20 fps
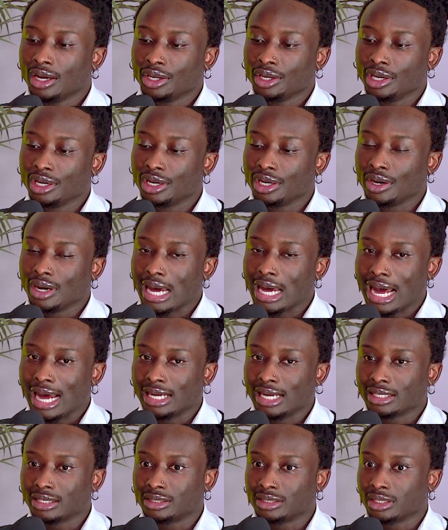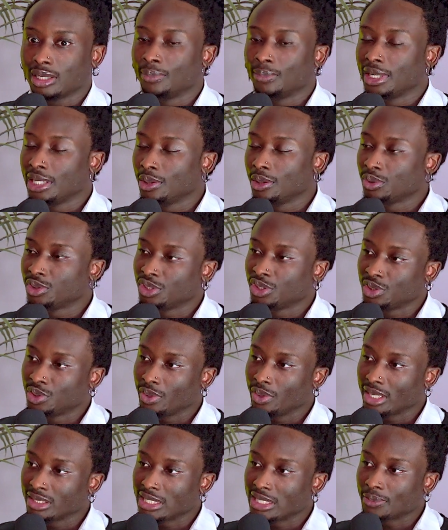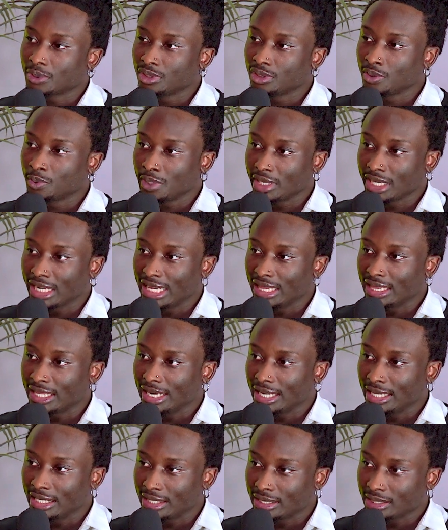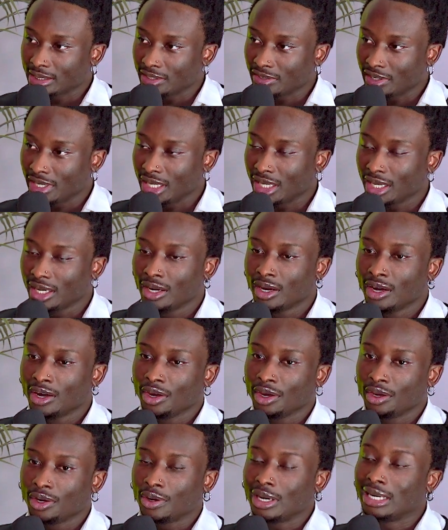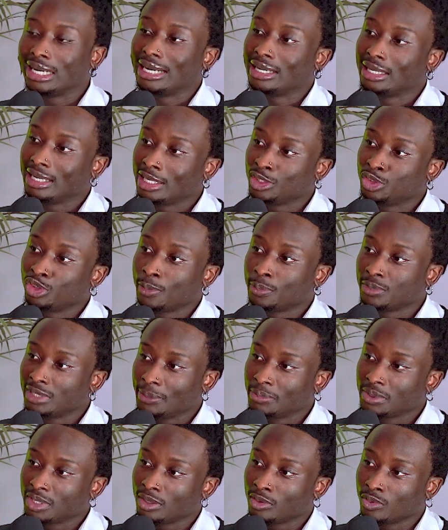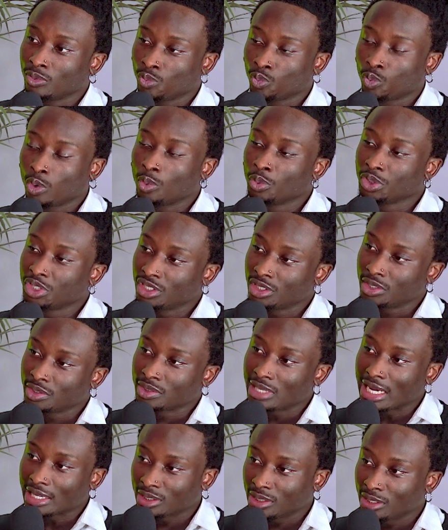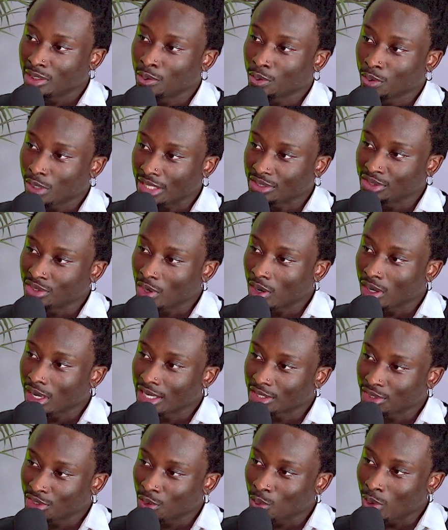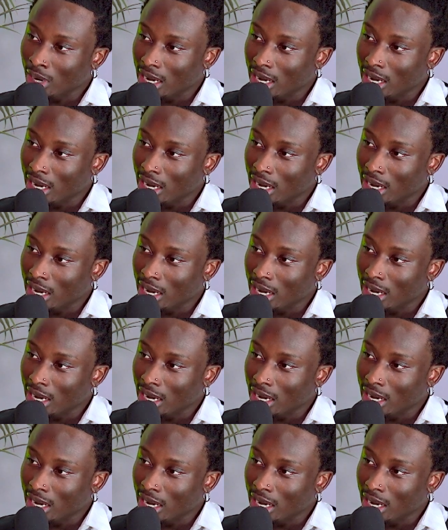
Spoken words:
you know, as somebody who's just doing exceptional work in the industry, you know, and let drop tips on what we should do to actually look as young as you are.